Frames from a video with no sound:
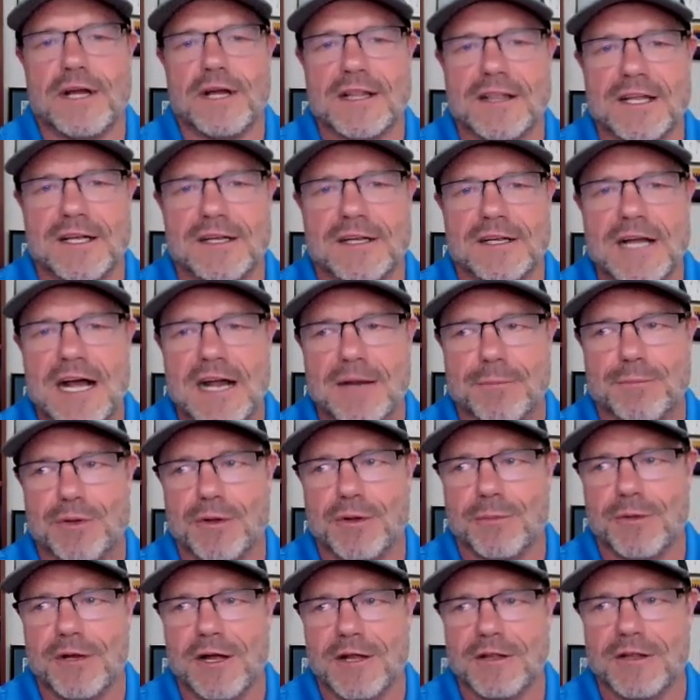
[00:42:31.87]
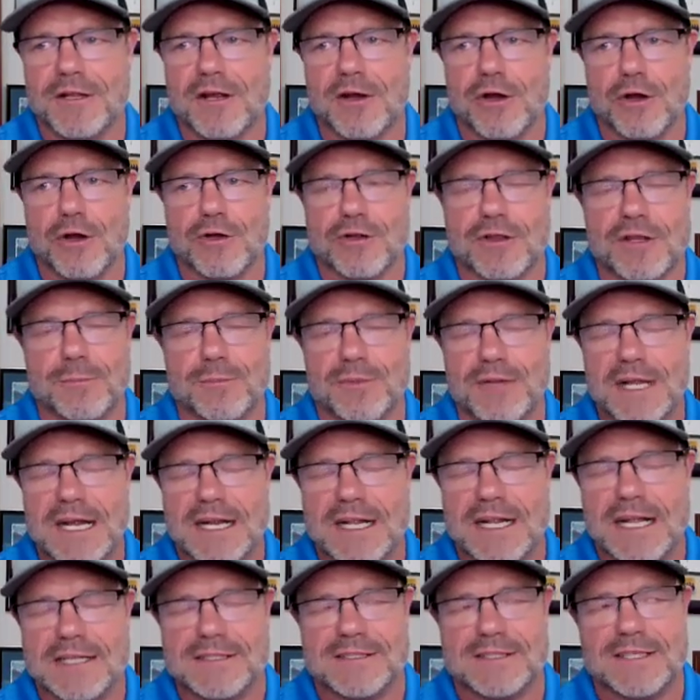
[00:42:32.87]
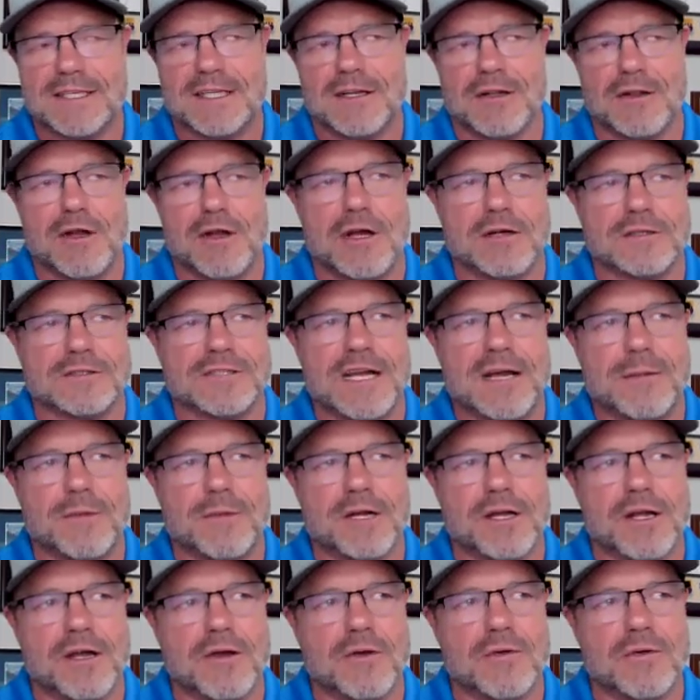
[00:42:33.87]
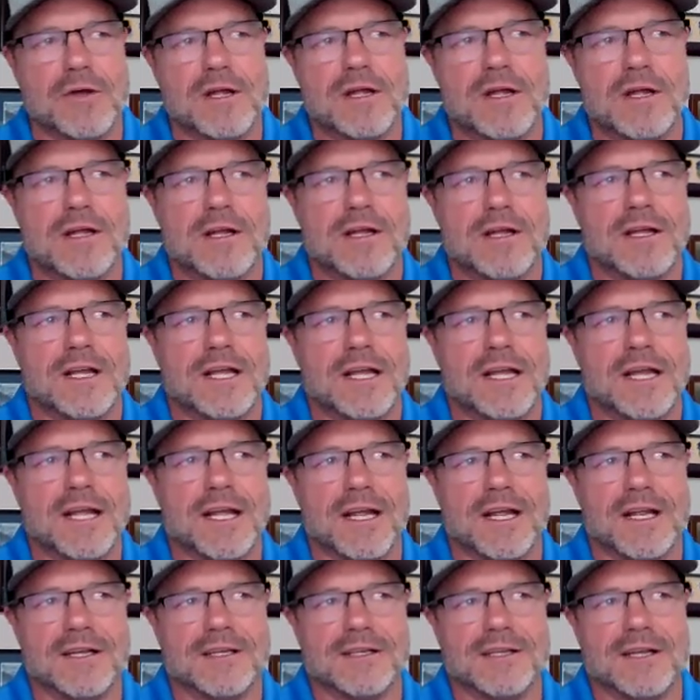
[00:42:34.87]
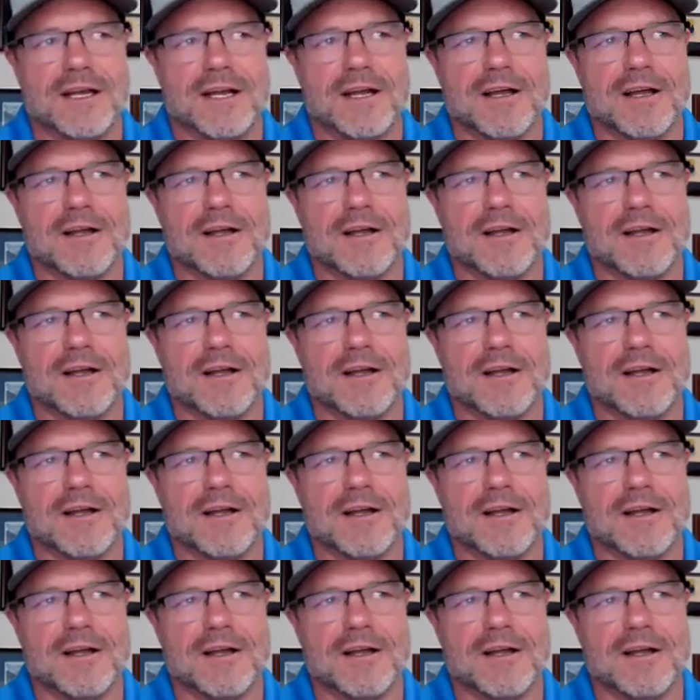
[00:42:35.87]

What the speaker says: I think God put me on the earth and planted that seed a long time ago, and